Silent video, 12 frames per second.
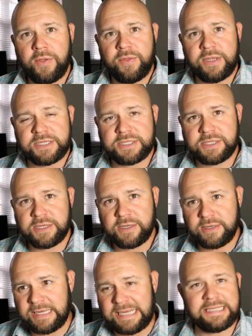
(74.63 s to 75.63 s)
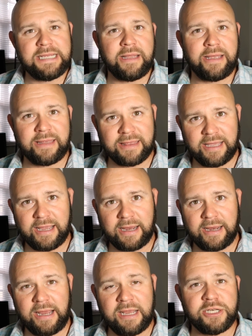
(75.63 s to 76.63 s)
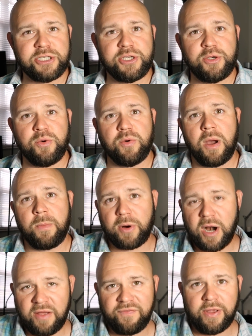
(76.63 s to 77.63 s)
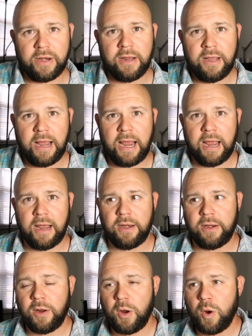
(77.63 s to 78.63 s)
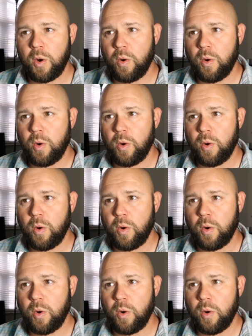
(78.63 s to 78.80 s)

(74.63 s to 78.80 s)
this detailing thing into a profit. And